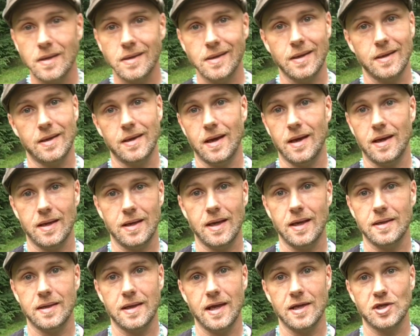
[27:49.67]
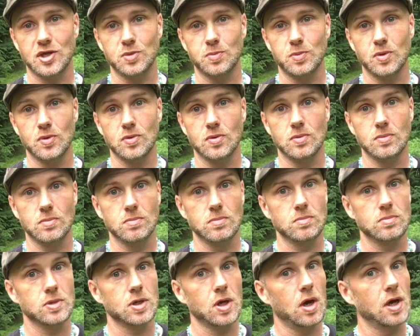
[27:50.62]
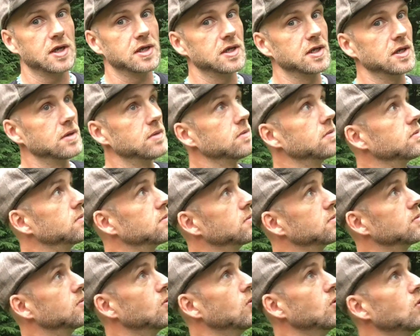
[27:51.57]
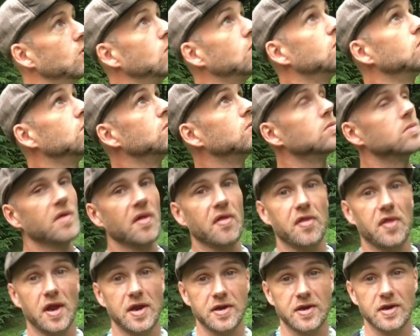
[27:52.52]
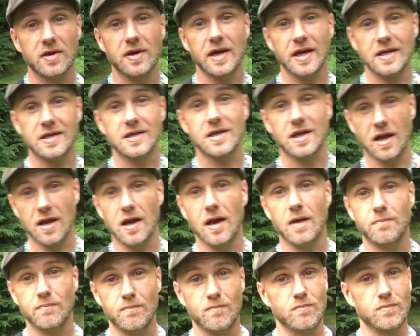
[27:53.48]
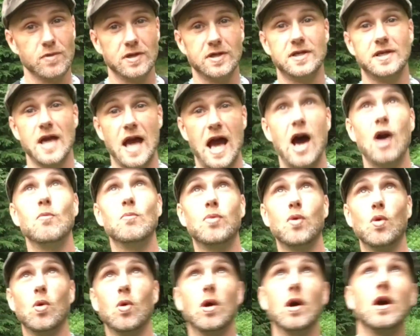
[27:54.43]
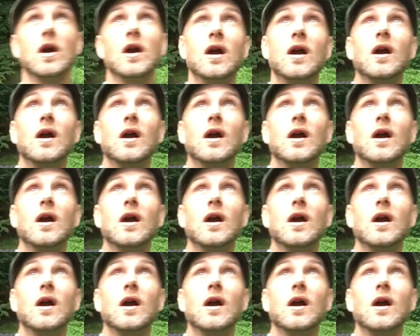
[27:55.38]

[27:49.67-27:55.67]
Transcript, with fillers: you gotta get that spoon toss in. Ooh. Thunder. It's gonna downpour.